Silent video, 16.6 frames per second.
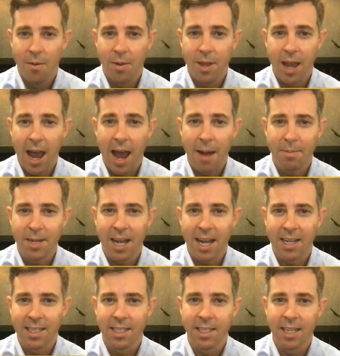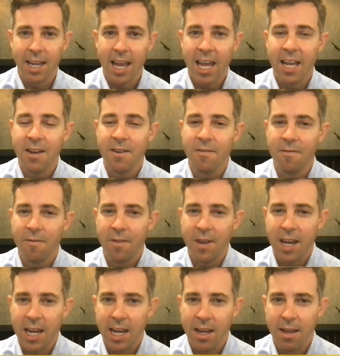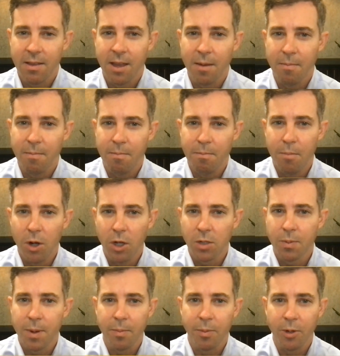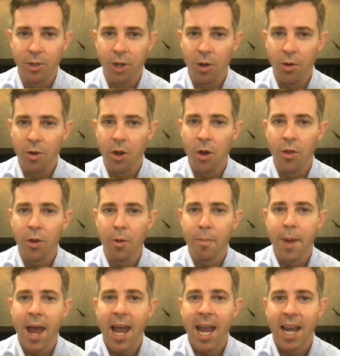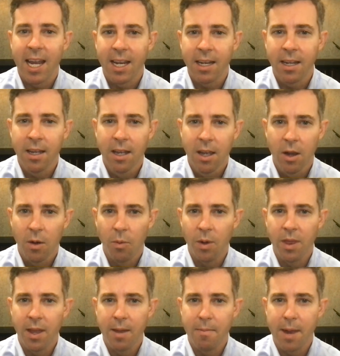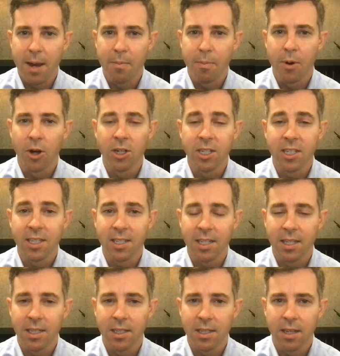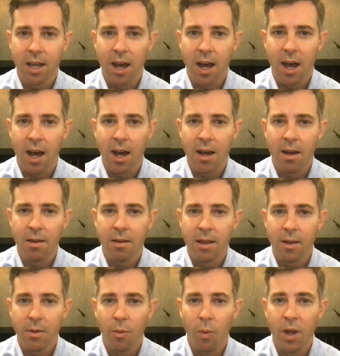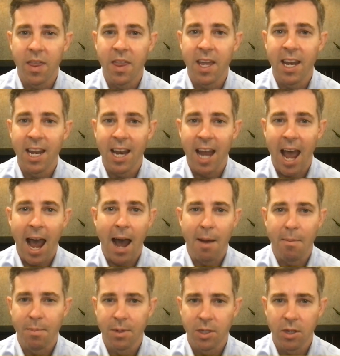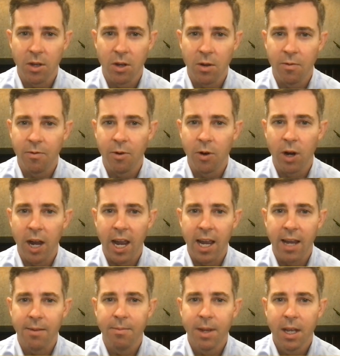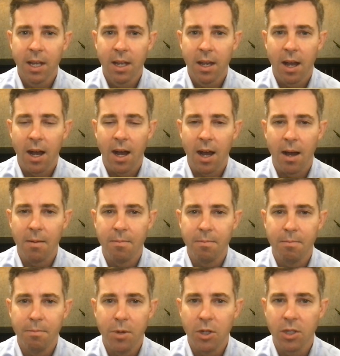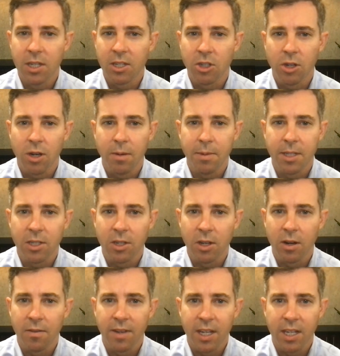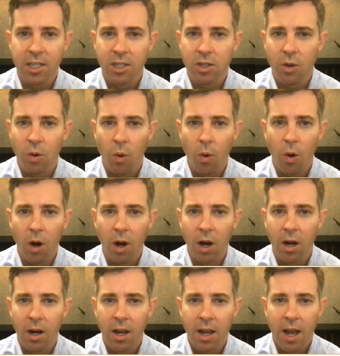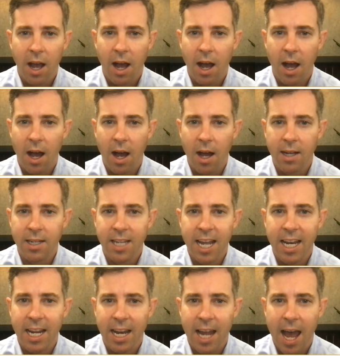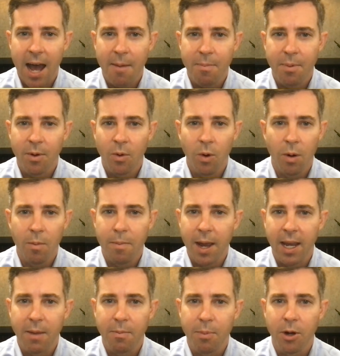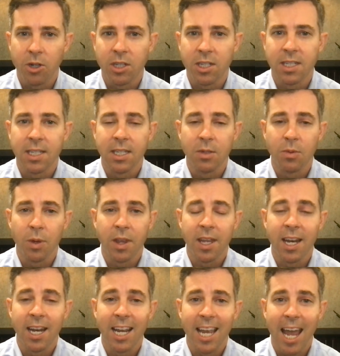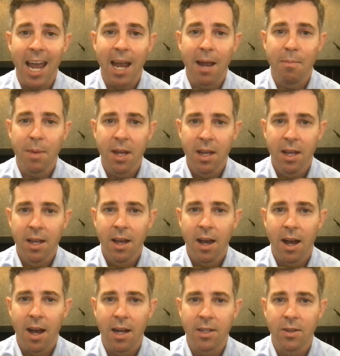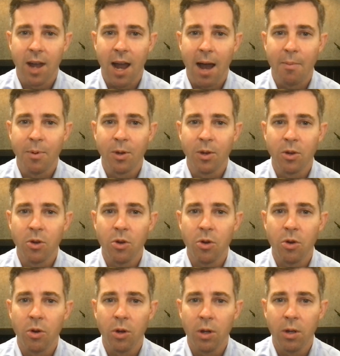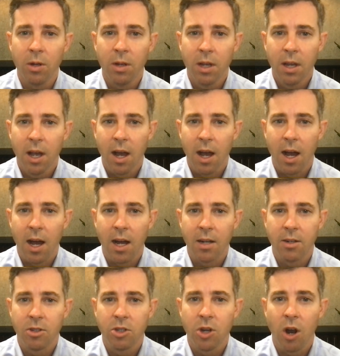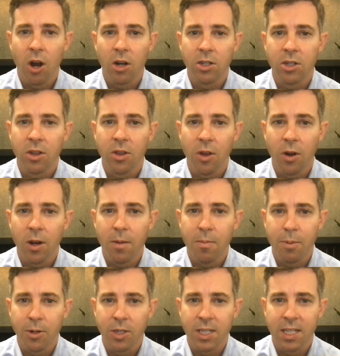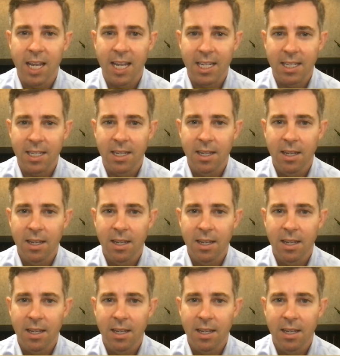The app tax is a hidden fee that most people don't know they're paying when they make purchases uh, within an app. So for a uh, music streaming service or uh, a dating app or making purchases within a game. Uh, so Apple and Google uh, charge thirty percent